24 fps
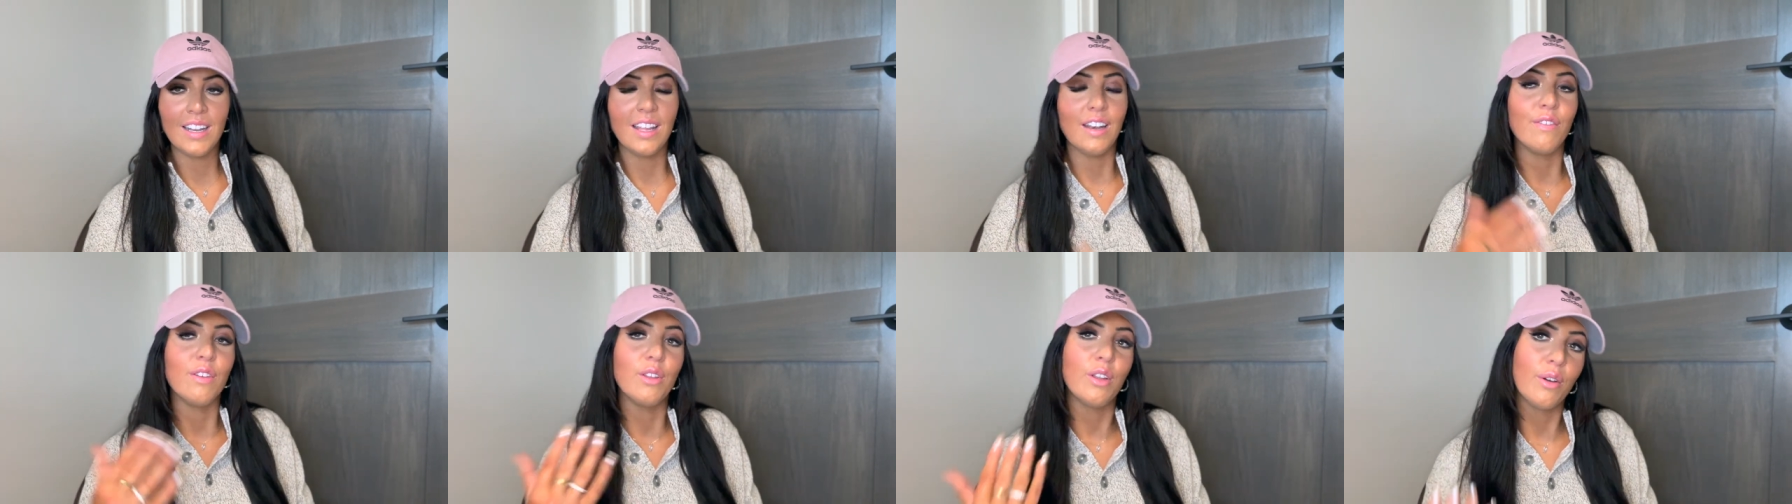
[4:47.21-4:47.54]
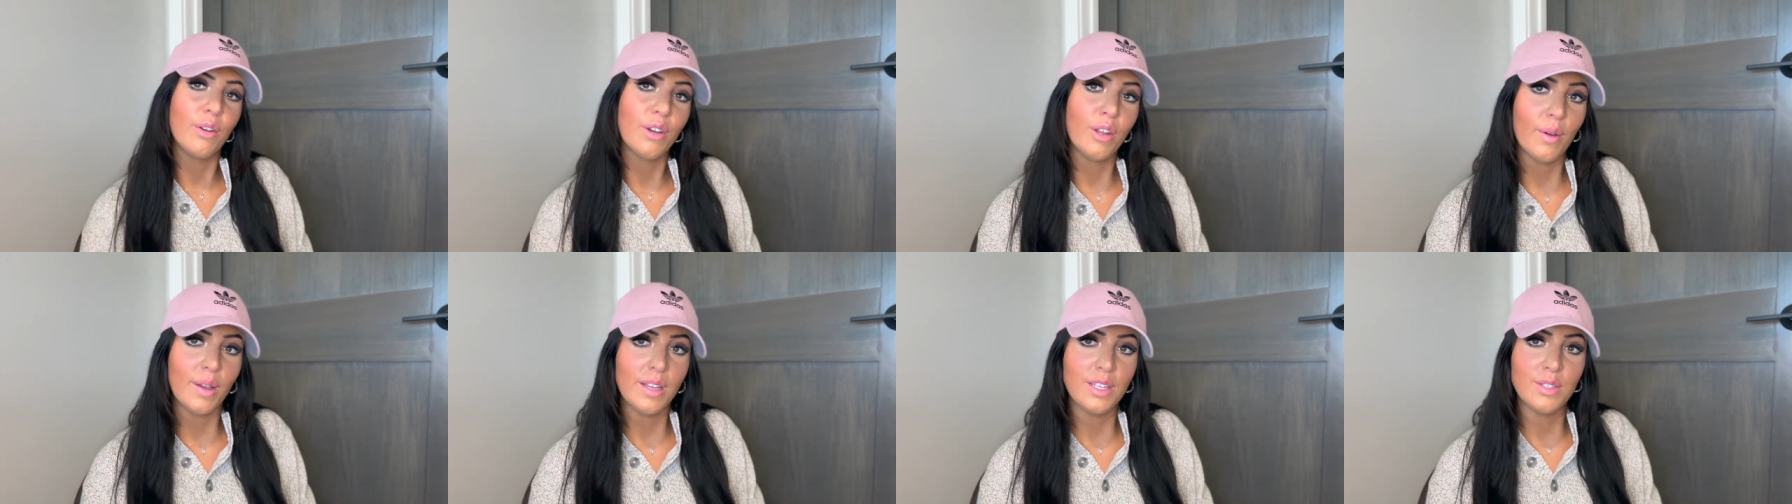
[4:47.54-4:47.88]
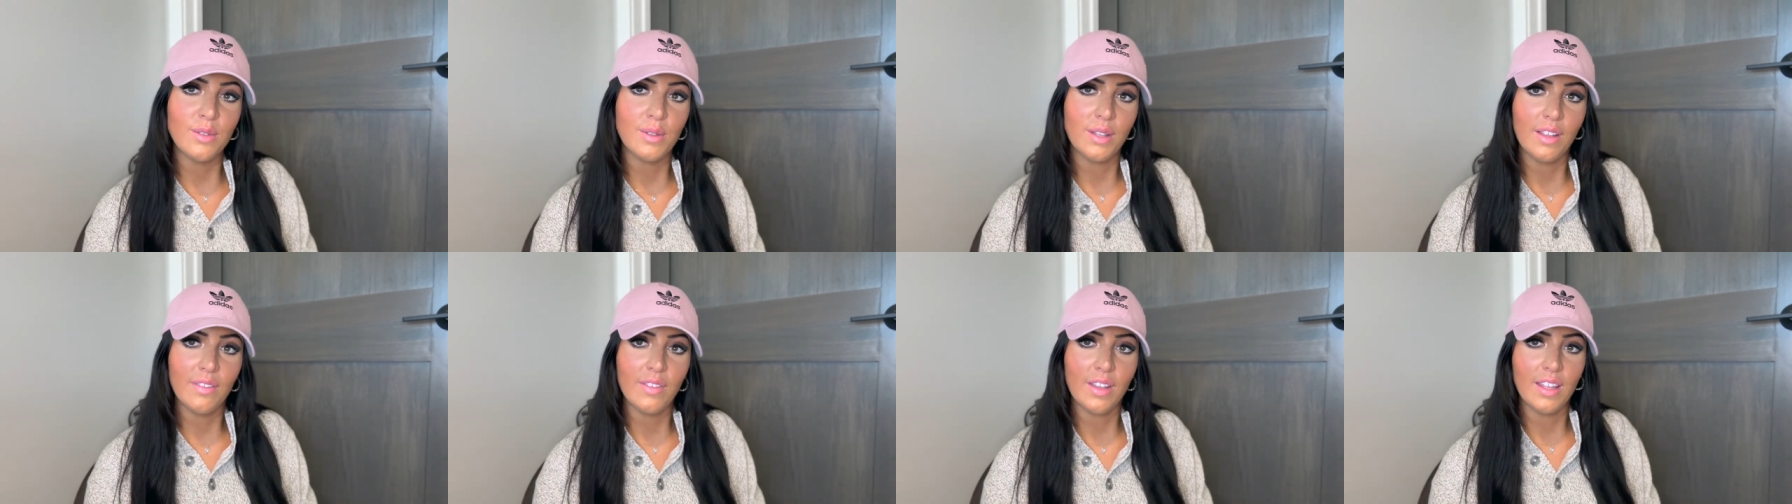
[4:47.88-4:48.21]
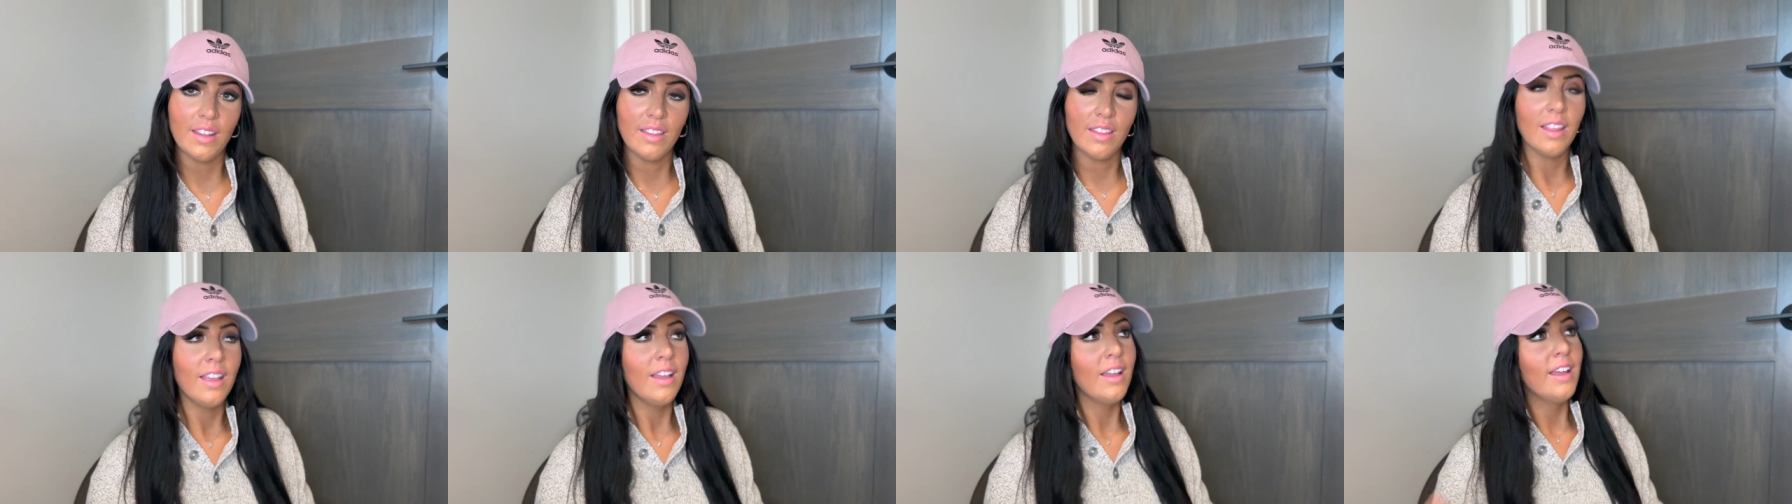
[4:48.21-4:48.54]
And if you don't know, I do live
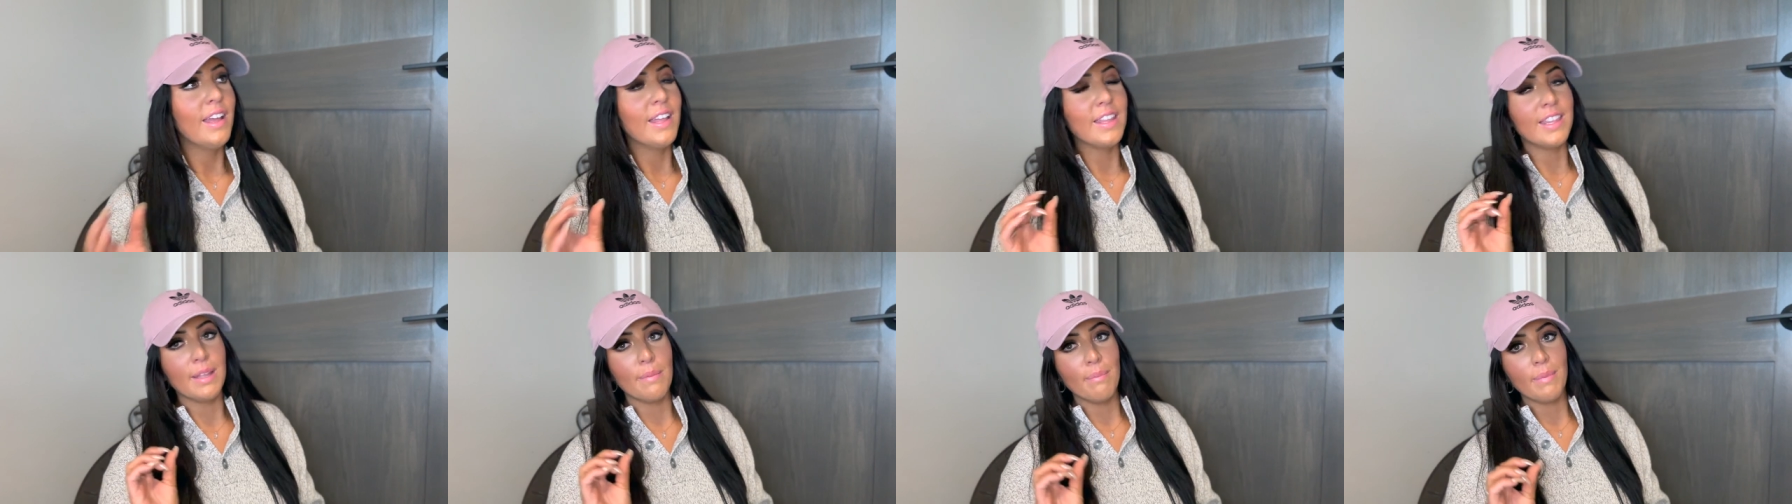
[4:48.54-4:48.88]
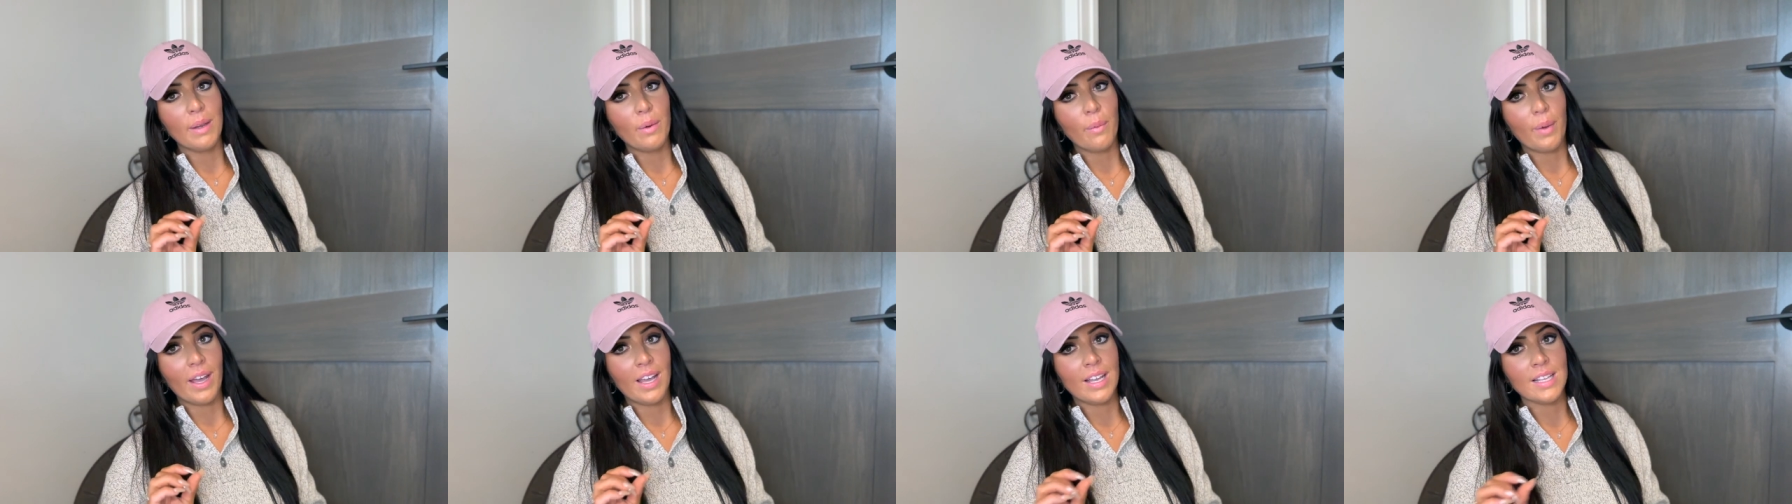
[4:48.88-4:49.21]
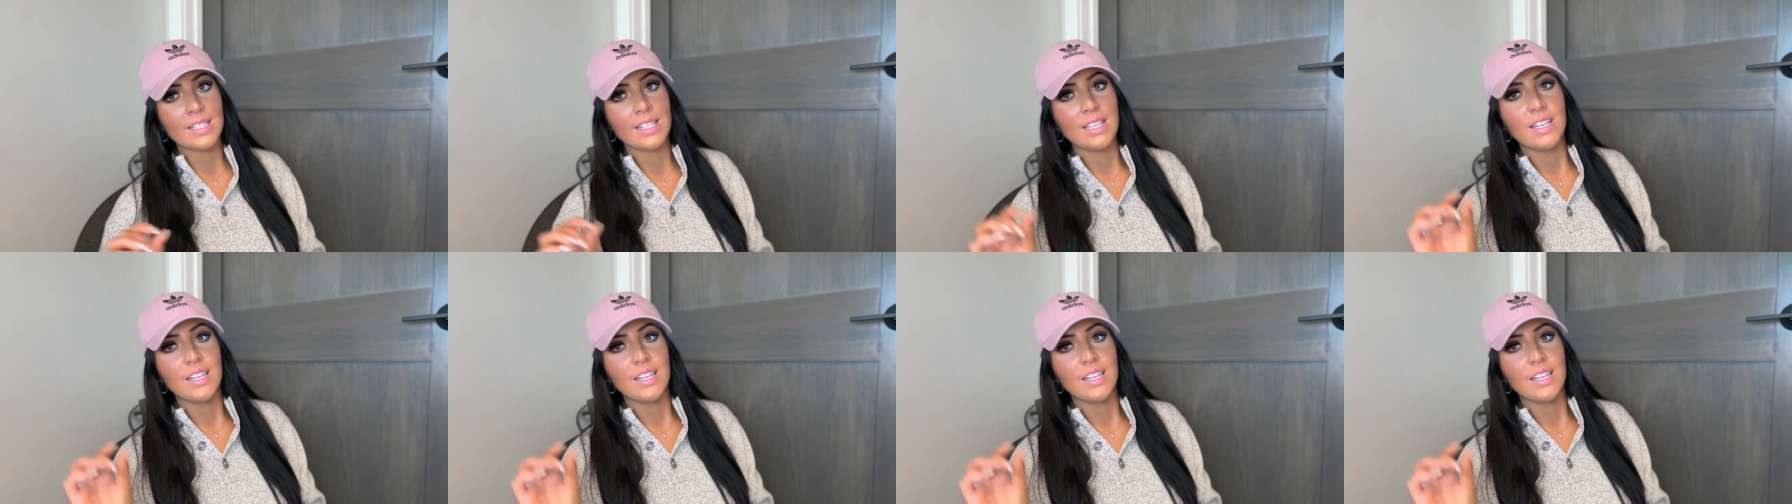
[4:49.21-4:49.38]
in the Midwest